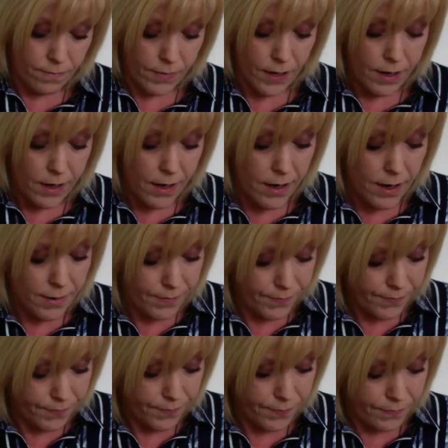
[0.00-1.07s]
Yeah.
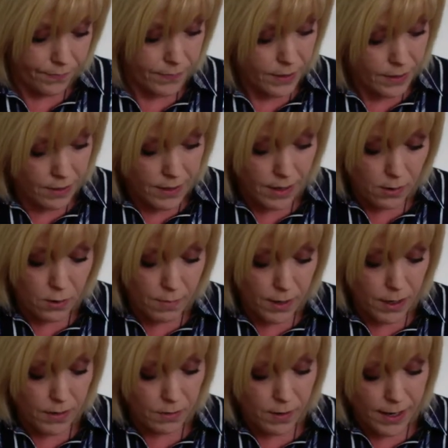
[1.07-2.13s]
Did that come
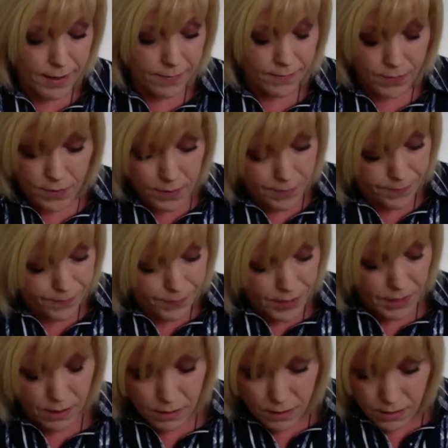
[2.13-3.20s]
out as well? No.
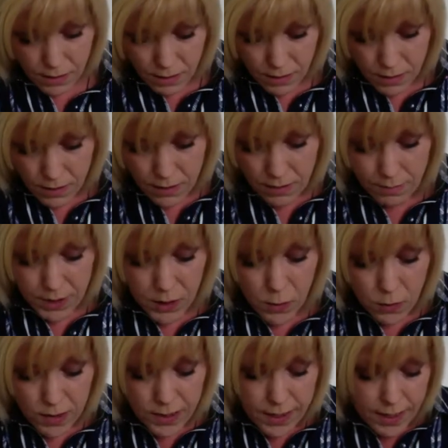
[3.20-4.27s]
Been
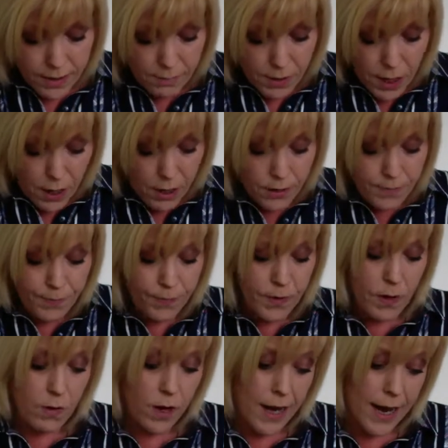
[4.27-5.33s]
told to take them all.
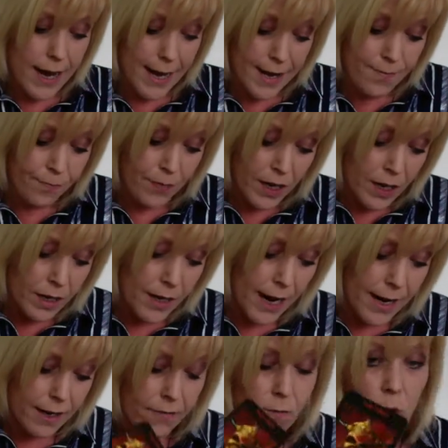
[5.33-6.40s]
Okay.
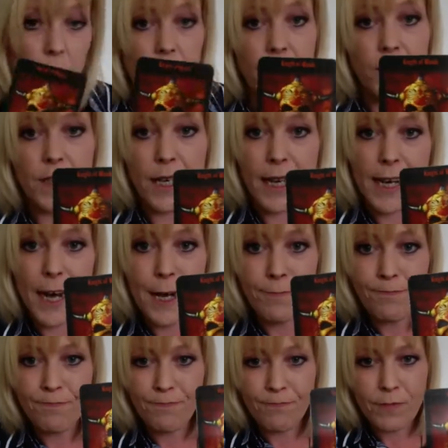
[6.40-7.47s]
Knight of Wands
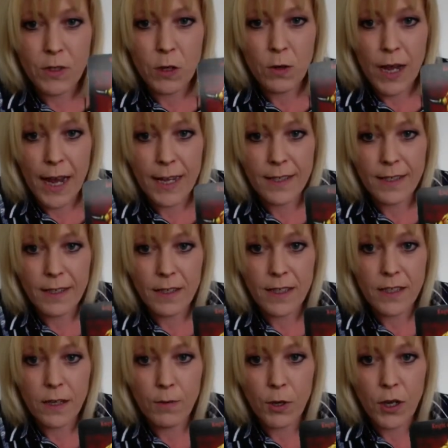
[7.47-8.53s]
here. Okay, so this
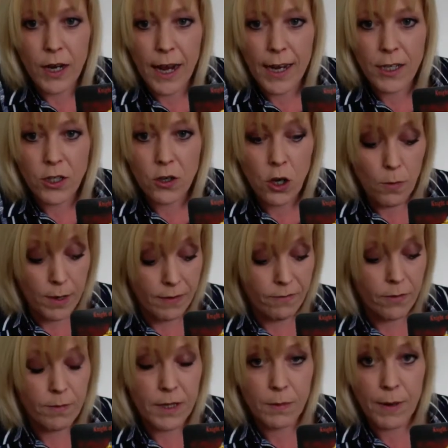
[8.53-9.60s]
is communication coming in
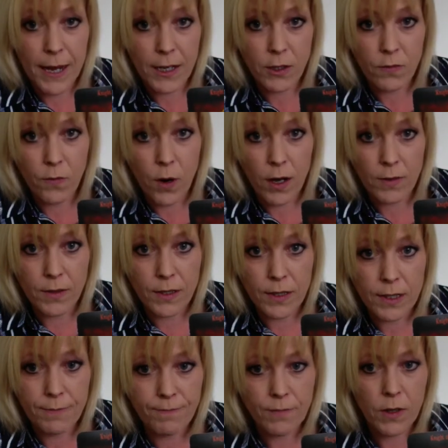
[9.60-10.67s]
from this page of
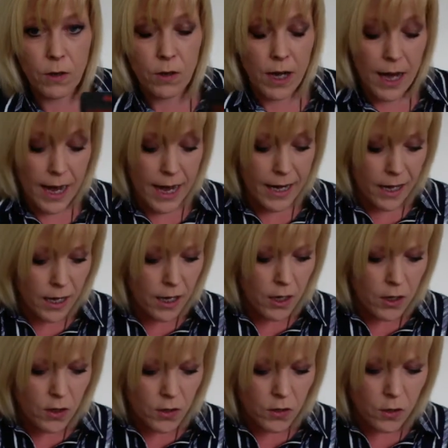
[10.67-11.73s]
Wands. Okay.
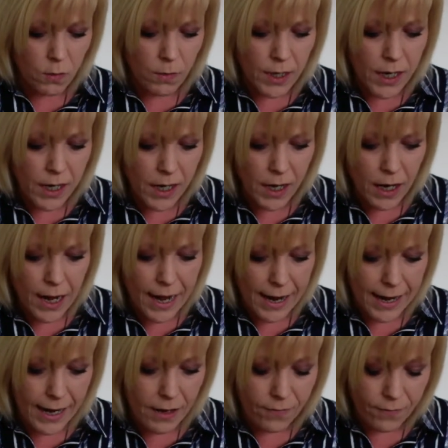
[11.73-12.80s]
Someone in your
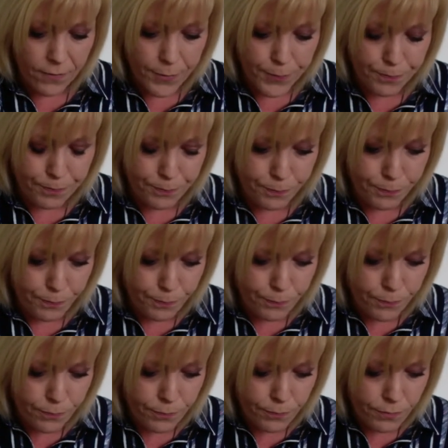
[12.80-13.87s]
life
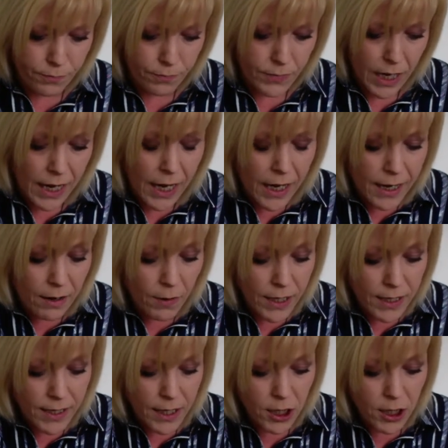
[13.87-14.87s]
now, when I say